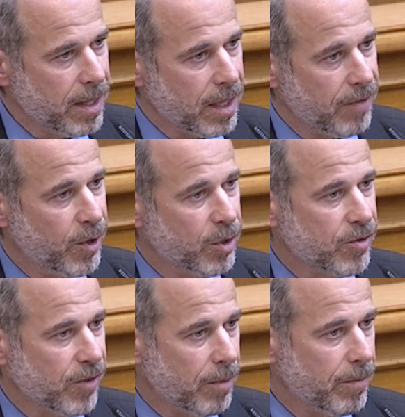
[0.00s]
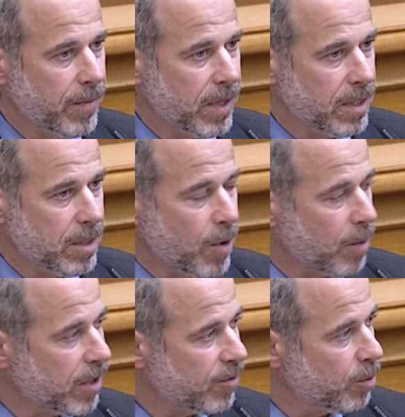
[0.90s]
the folks from
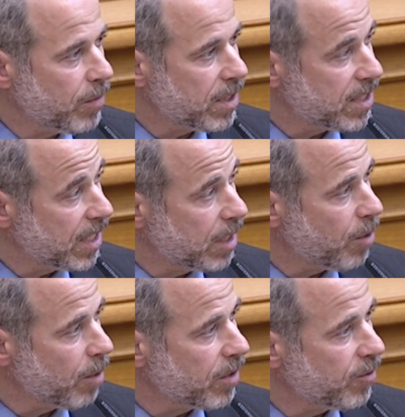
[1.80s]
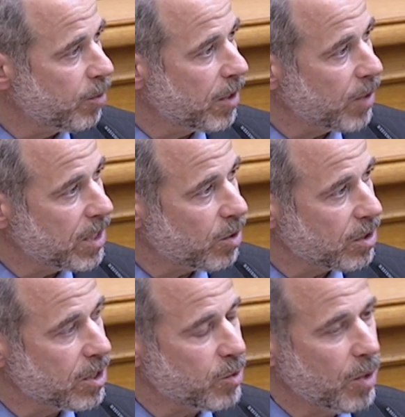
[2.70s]
Department of Human
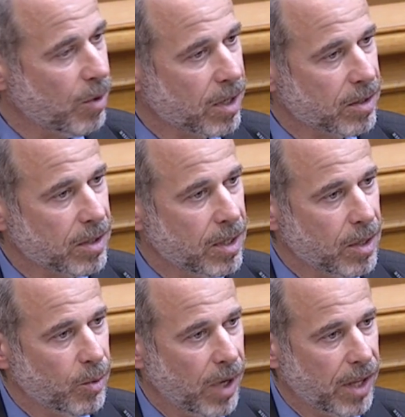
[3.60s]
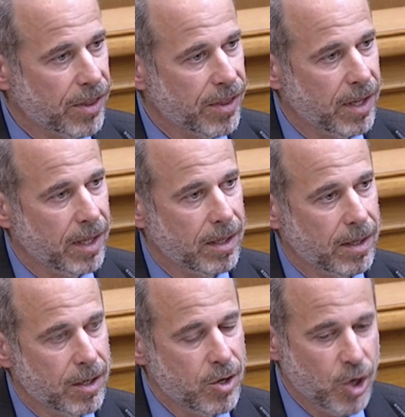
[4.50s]
Resources we worked with,
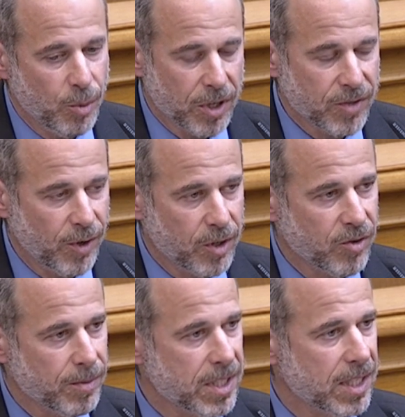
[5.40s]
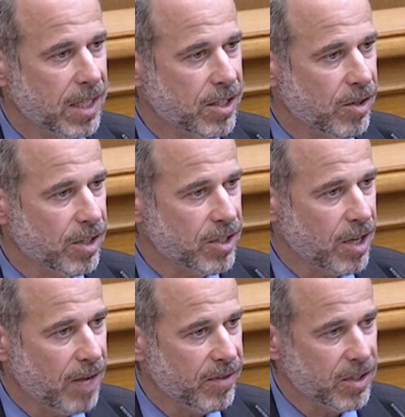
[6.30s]
numerous folks from the city attorney's
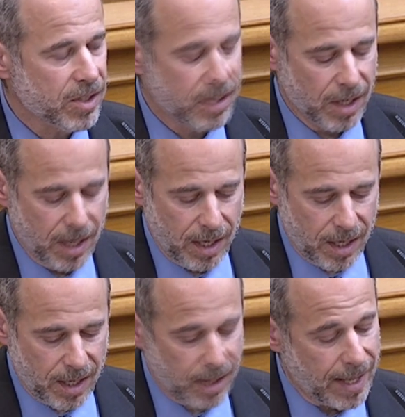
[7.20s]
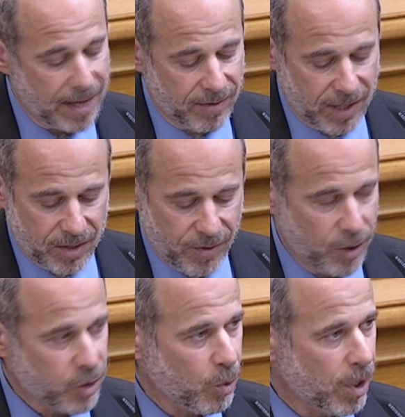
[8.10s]
office. A lot of these
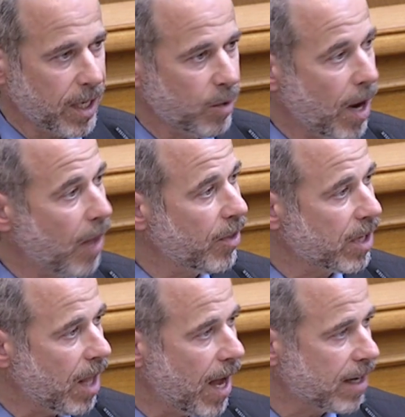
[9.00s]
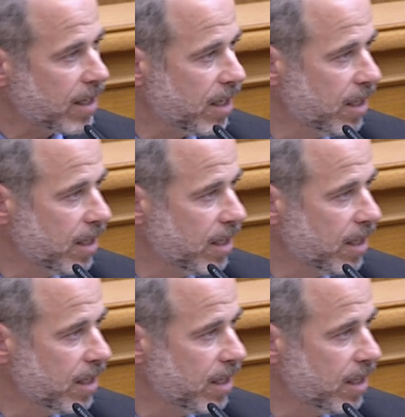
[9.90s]
folks are working around the clock